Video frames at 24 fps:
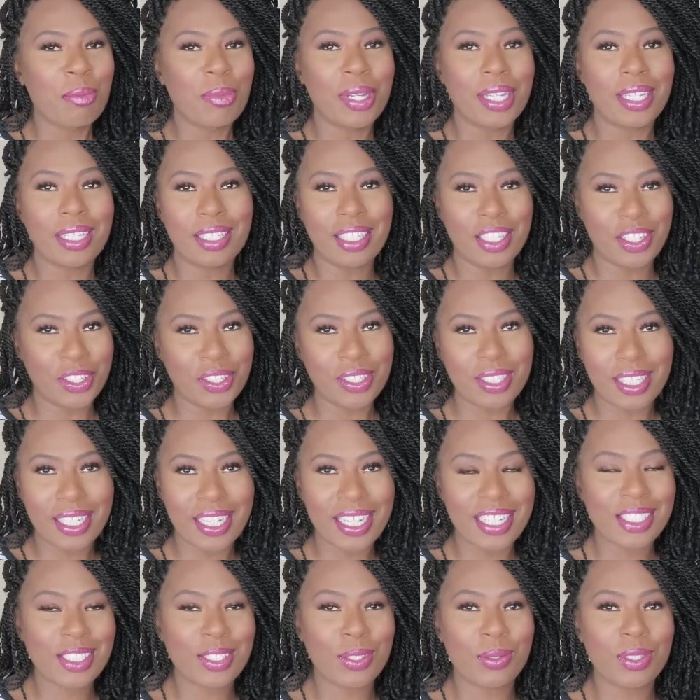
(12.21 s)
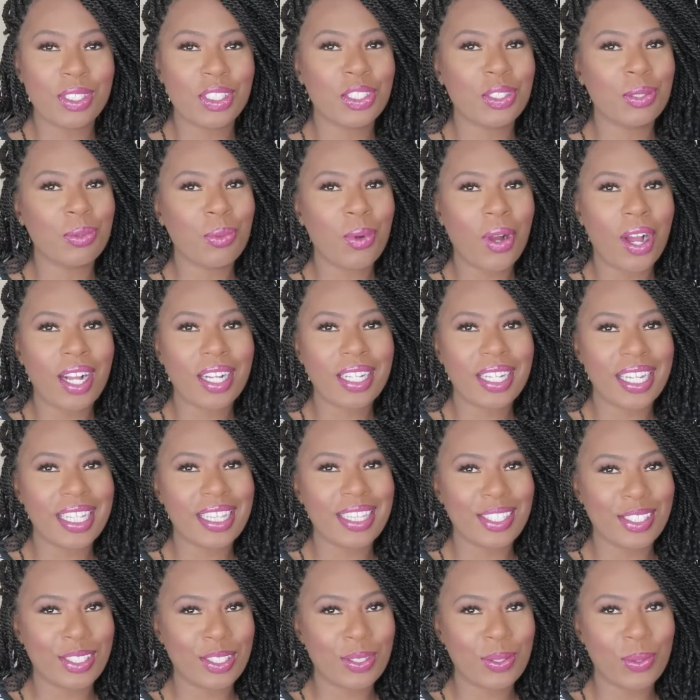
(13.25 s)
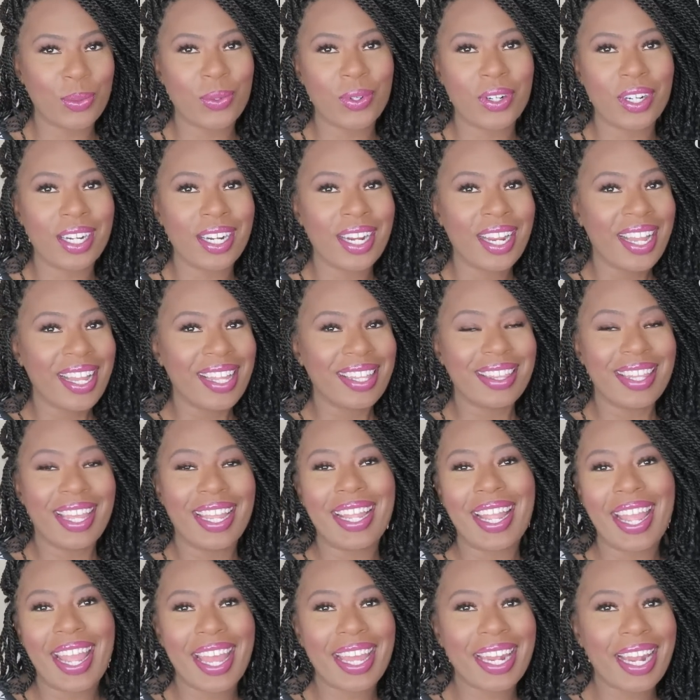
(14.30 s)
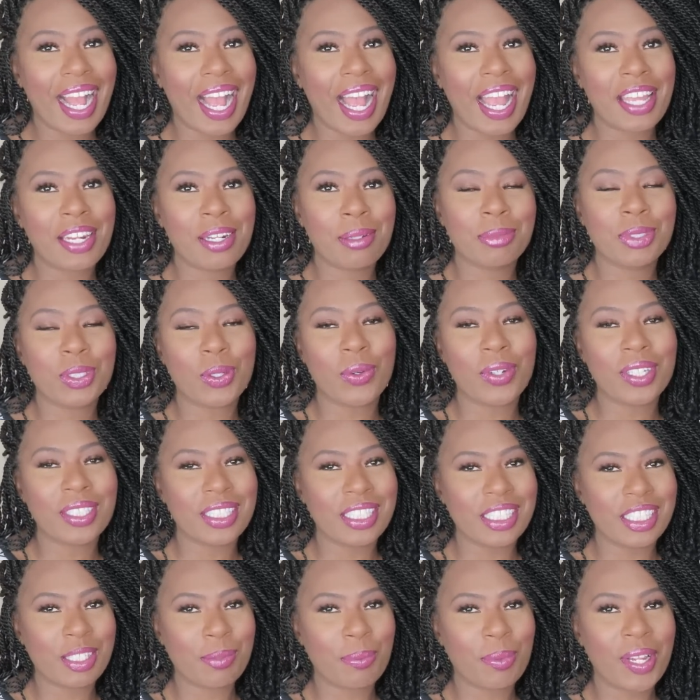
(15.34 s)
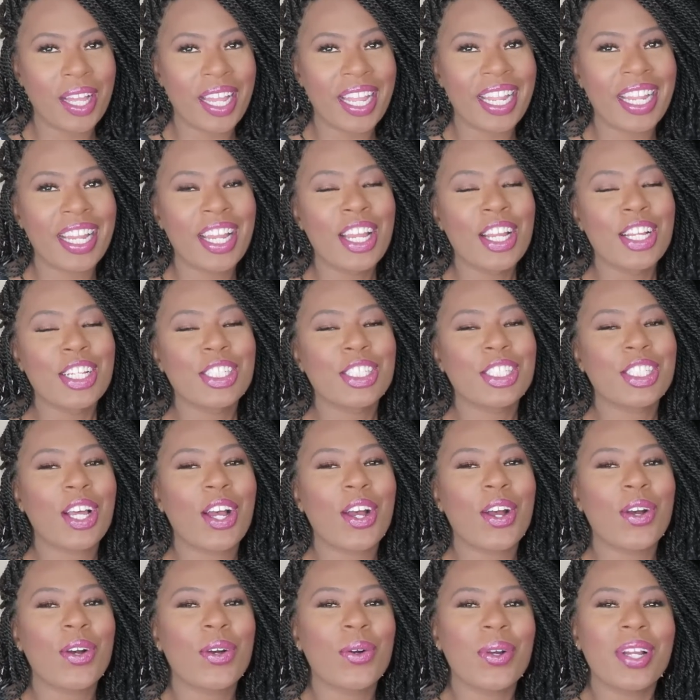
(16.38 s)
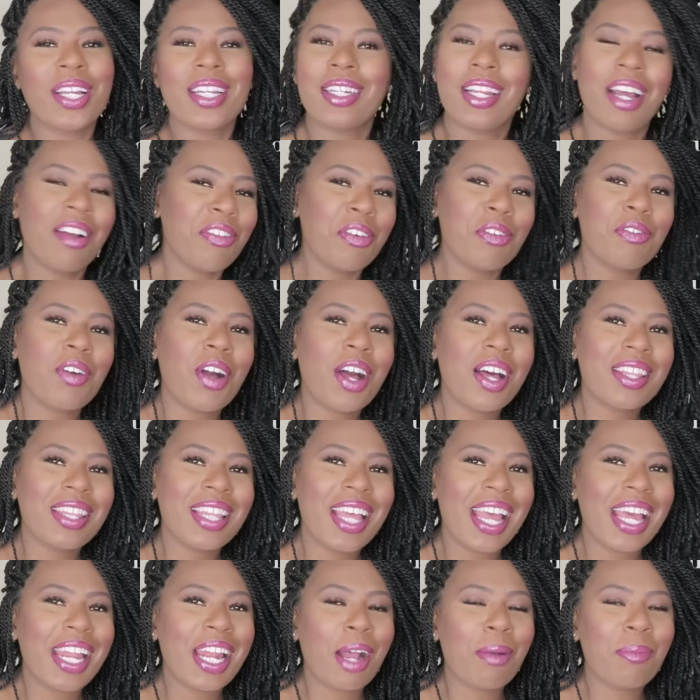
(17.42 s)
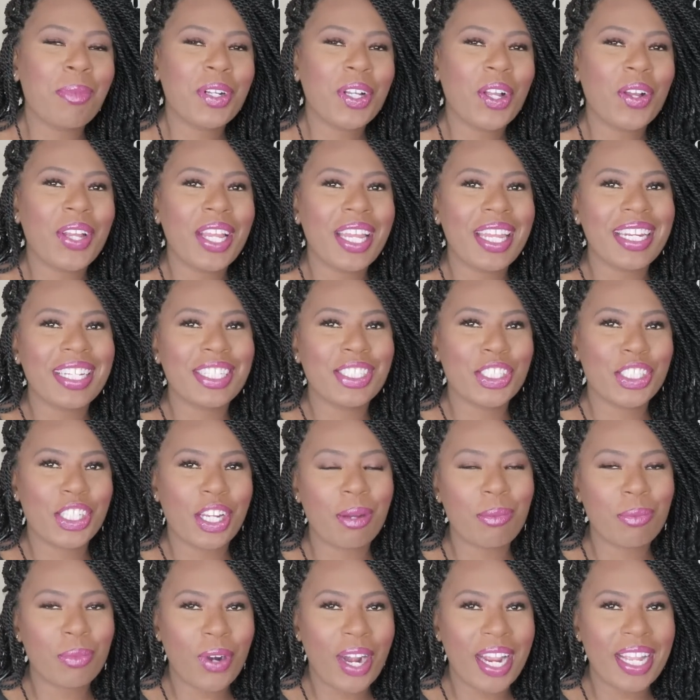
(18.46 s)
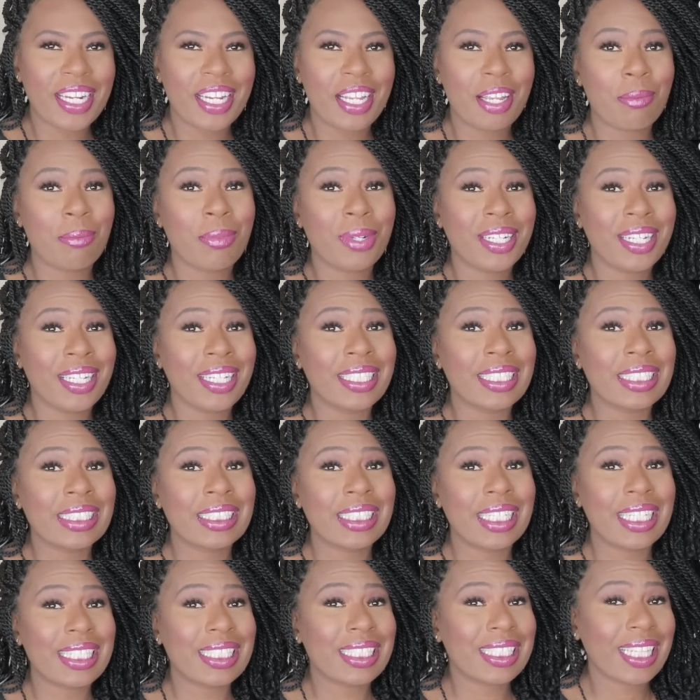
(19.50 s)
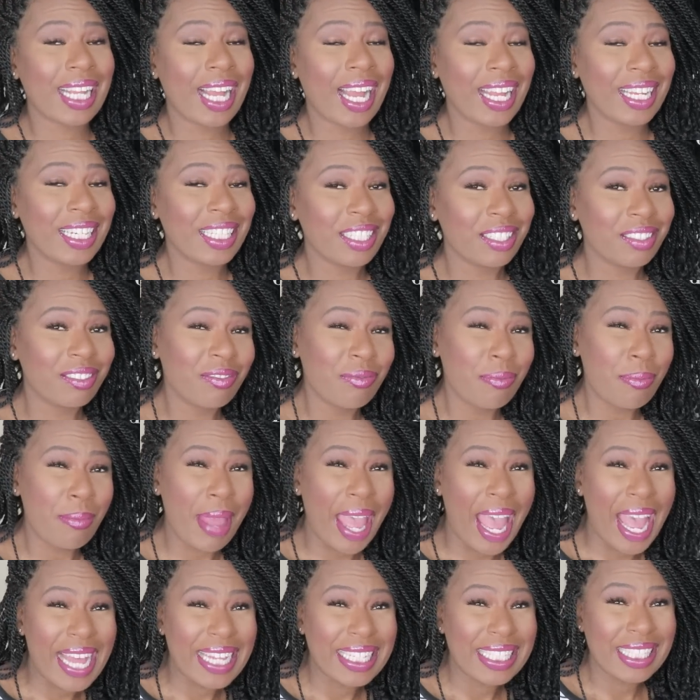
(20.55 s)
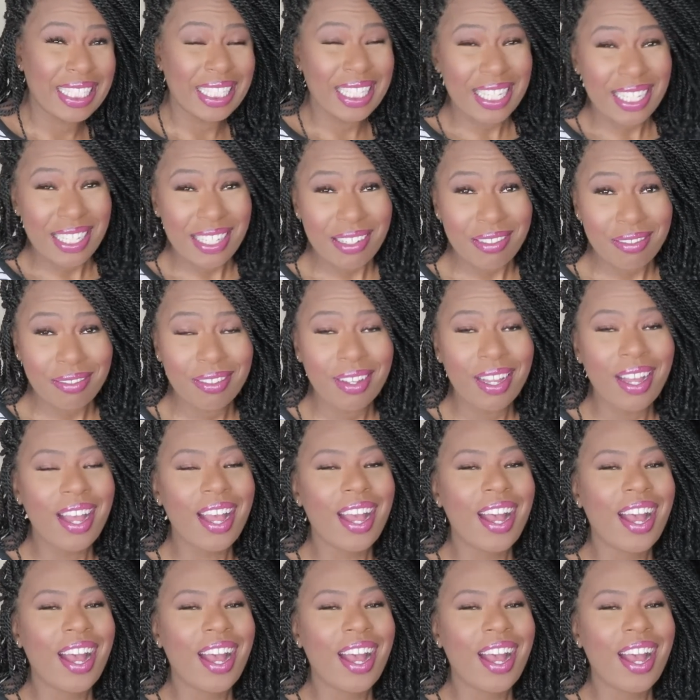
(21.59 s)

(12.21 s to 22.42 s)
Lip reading: But literally, as soon as you walk in the store, they had items on display. So enough of all that, I'm gonna go ahead and jump right in because it's kind of massive.